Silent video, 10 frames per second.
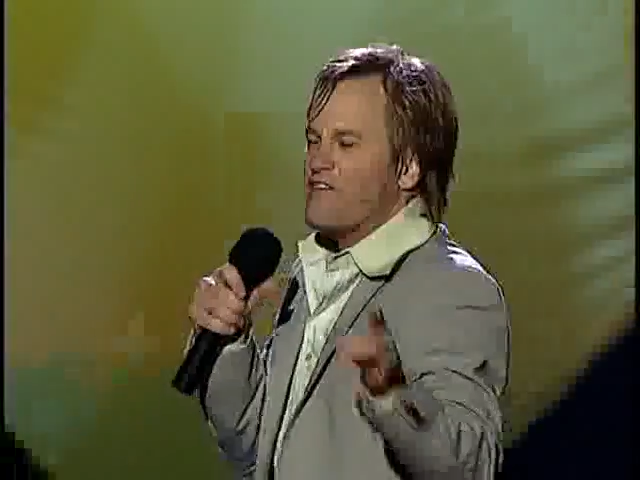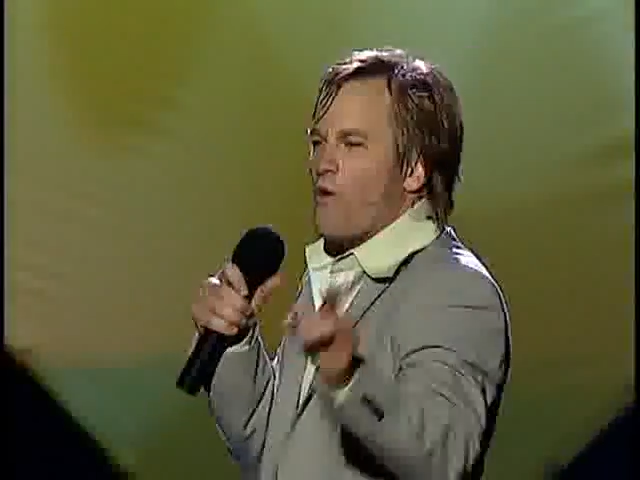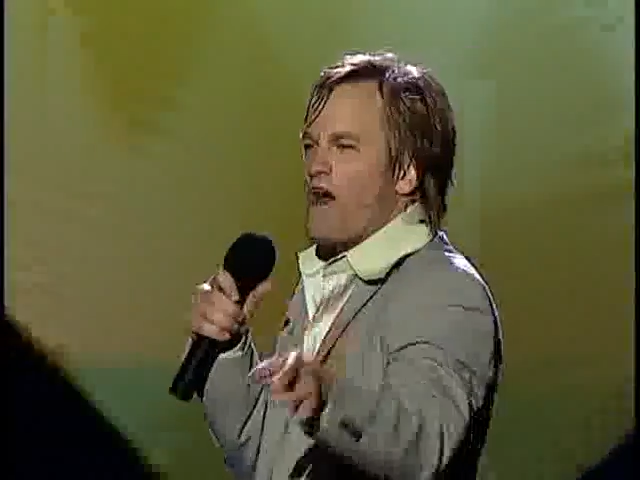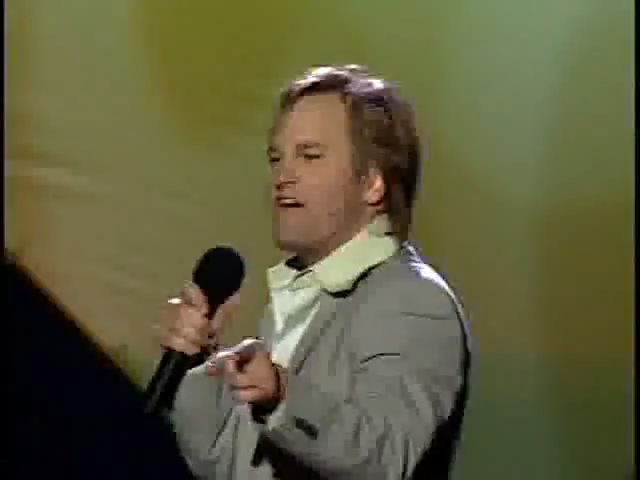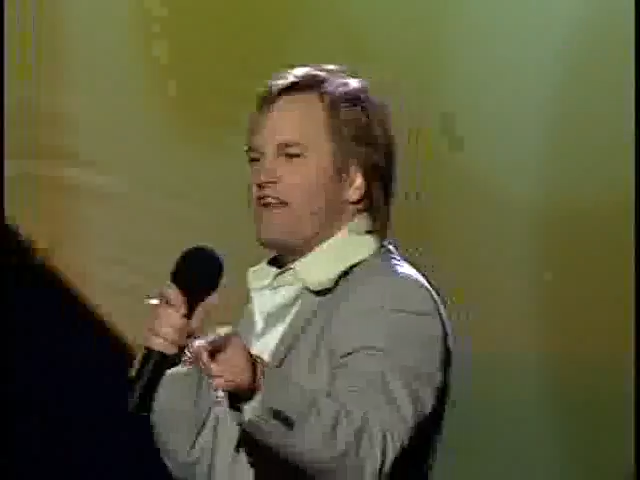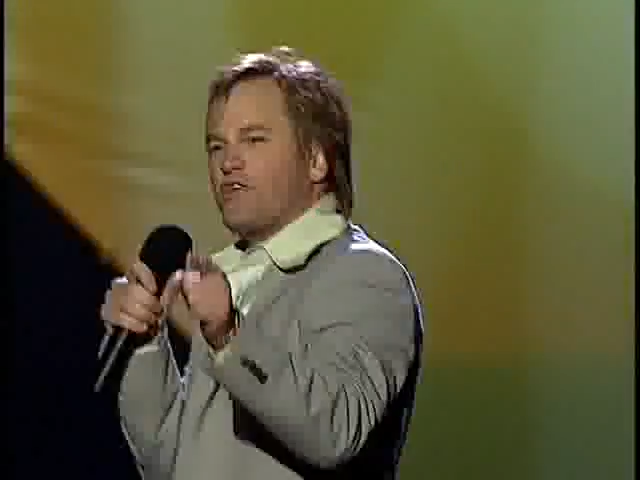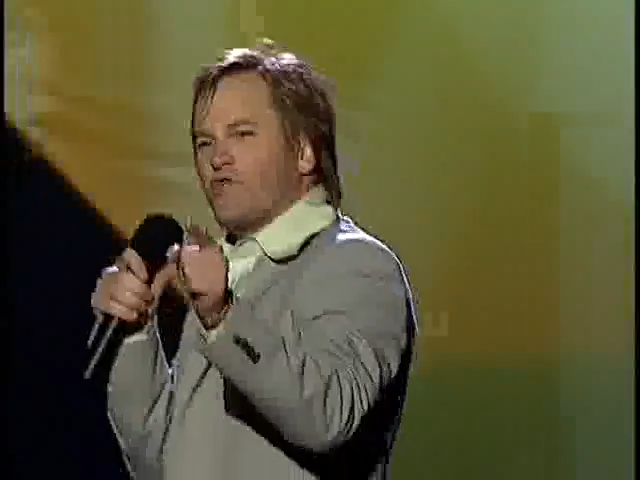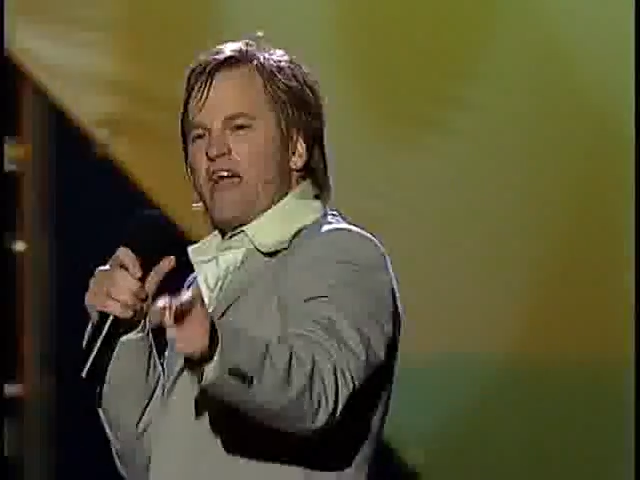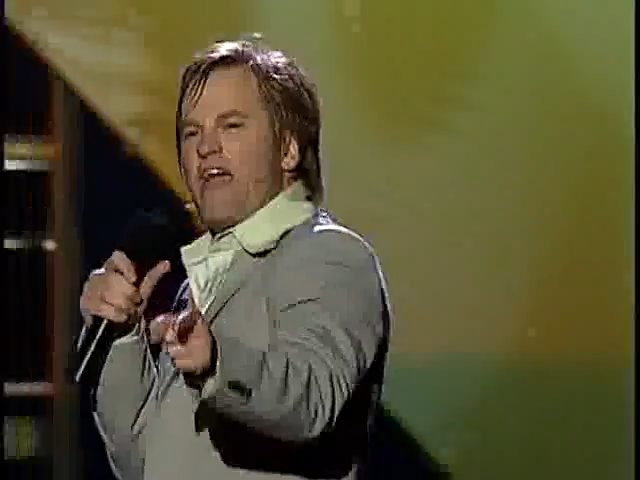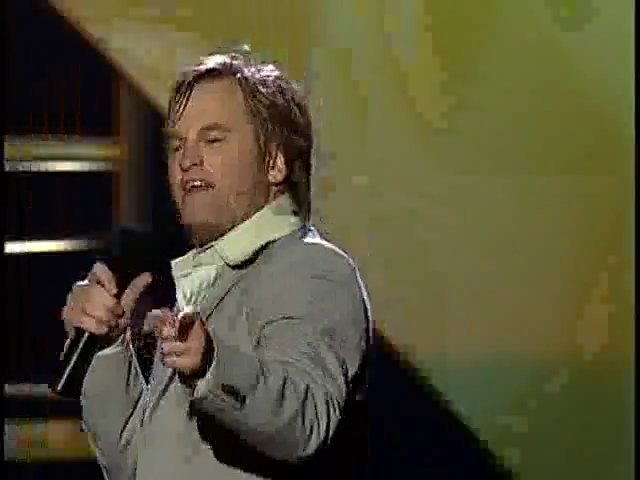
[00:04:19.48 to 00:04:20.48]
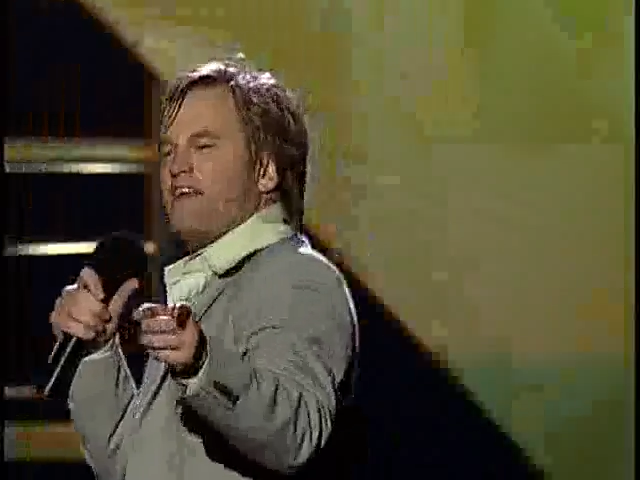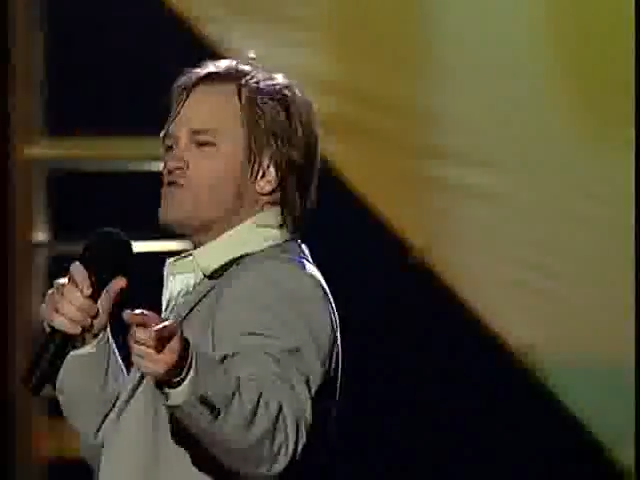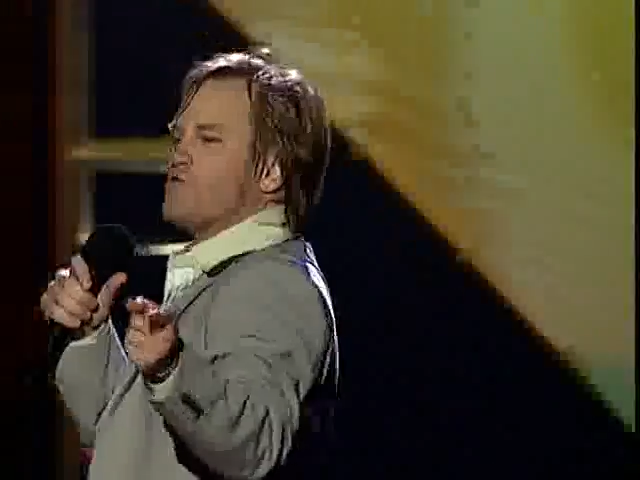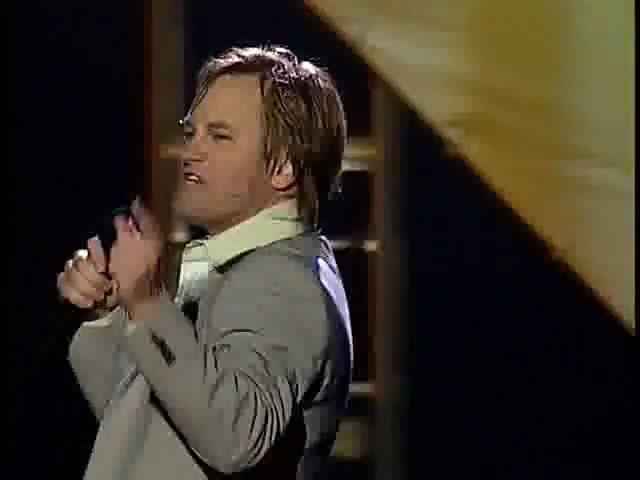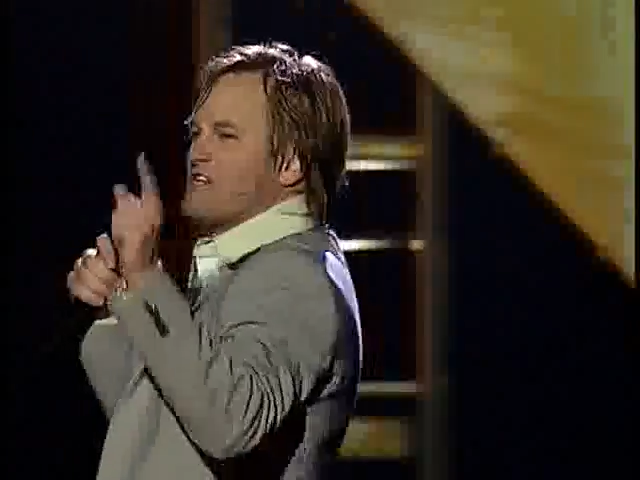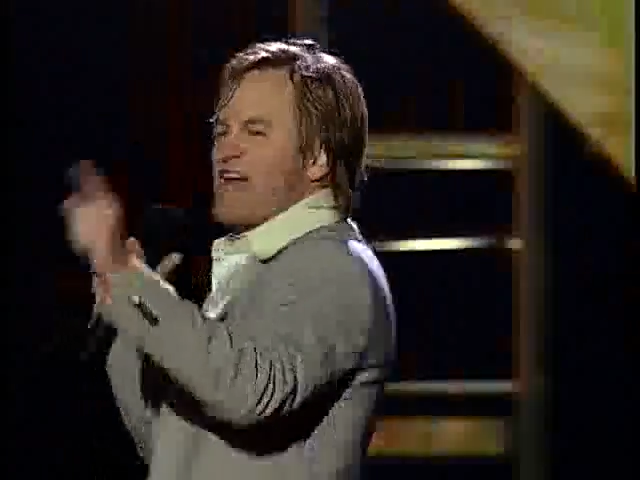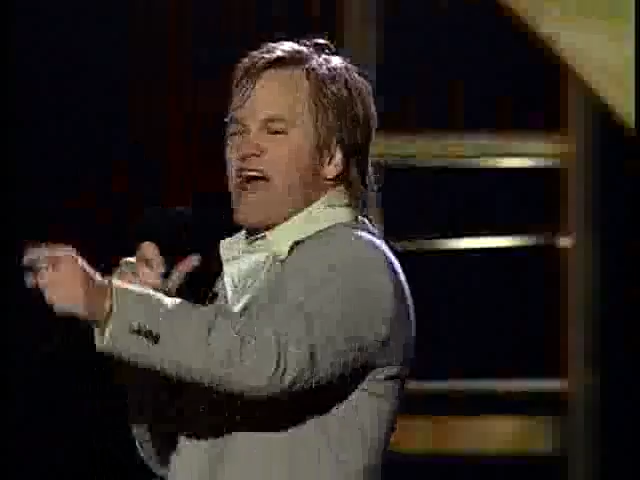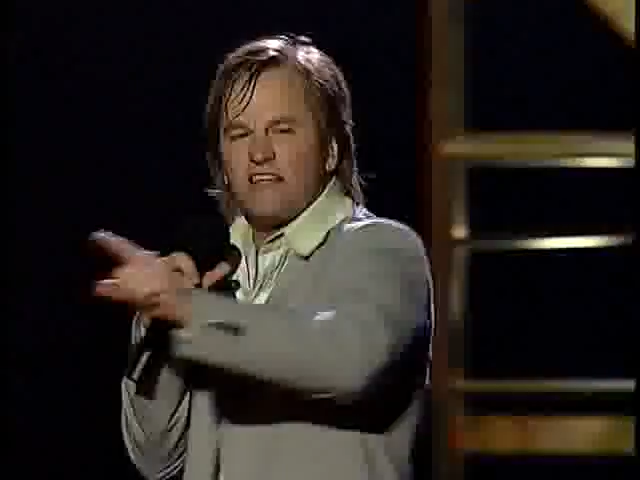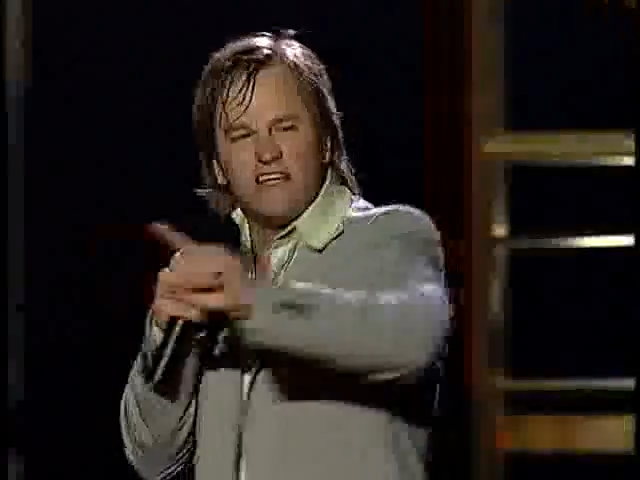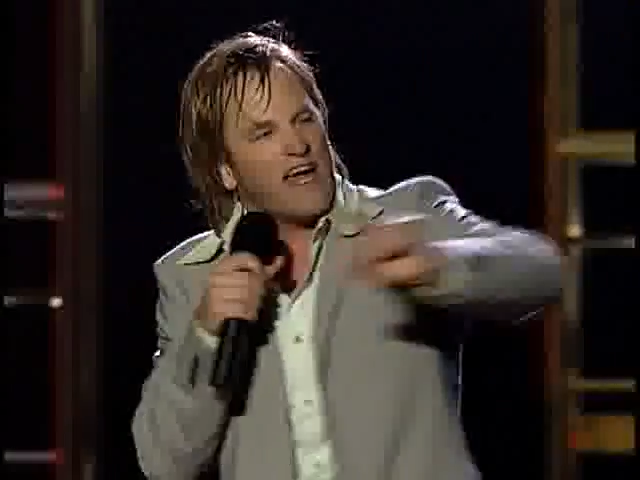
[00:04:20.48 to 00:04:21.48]
that the way that He created us was
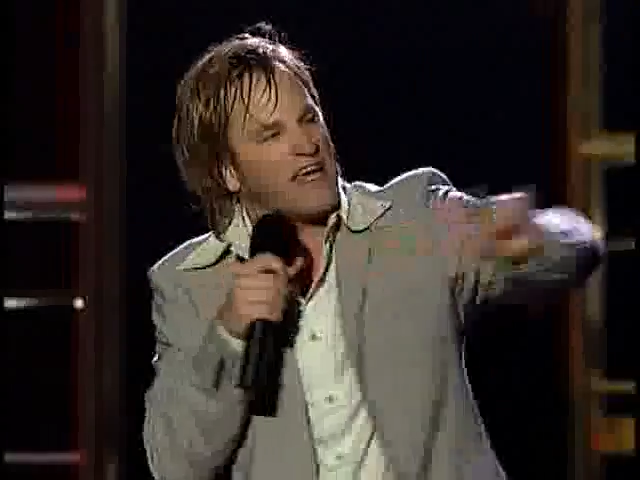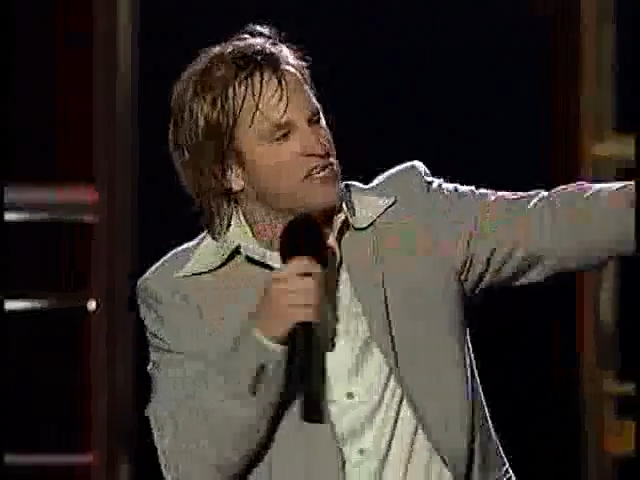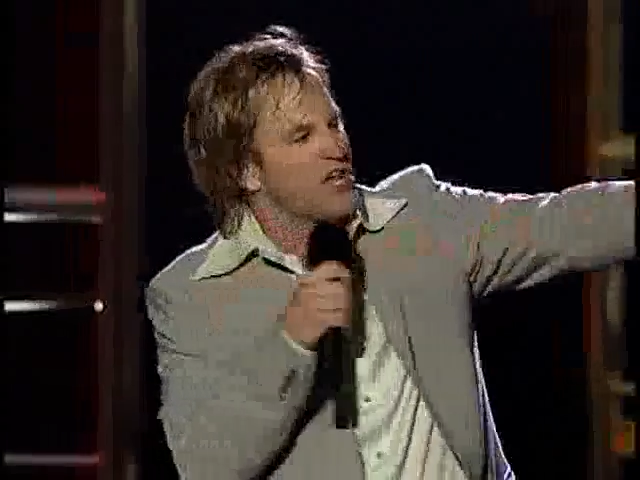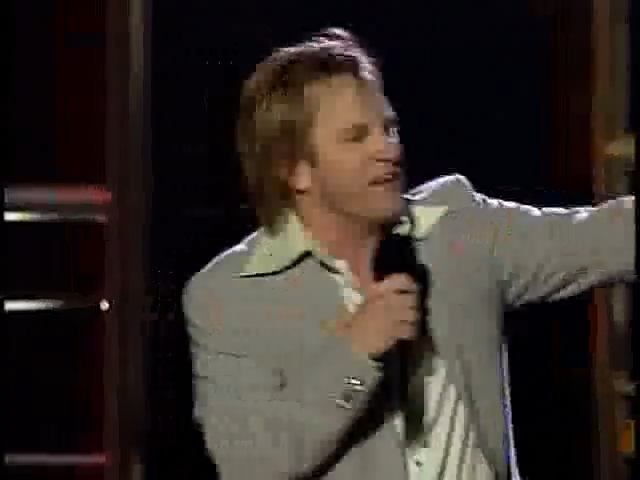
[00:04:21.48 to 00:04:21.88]
exactly like He